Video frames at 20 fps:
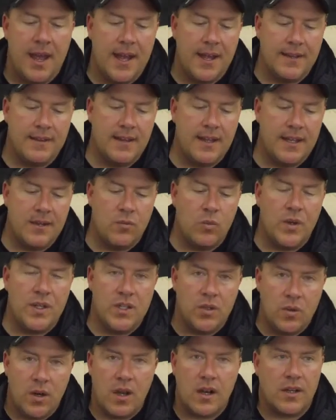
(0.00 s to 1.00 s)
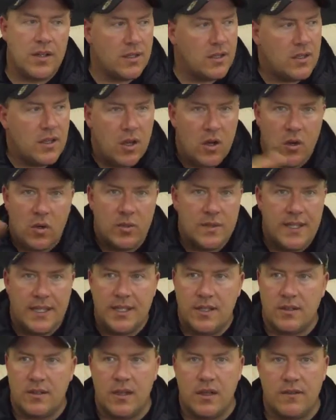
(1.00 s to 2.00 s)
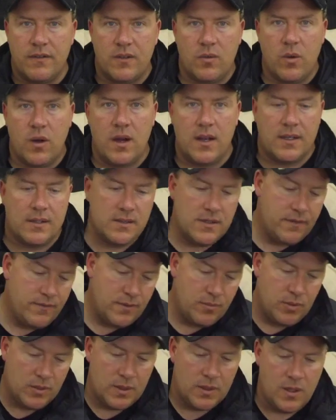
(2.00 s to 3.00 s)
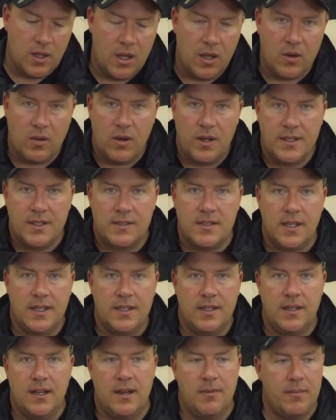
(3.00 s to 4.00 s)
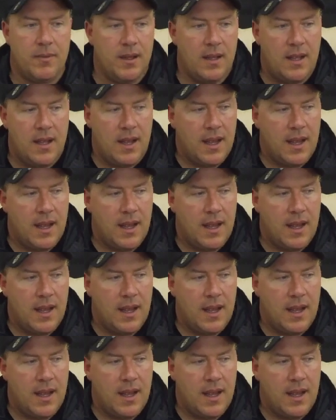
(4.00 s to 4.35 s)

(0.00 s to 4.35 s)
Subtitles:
And then when you are going to go take your dog for a walk and stuff, you put the collar on, you tighten it up,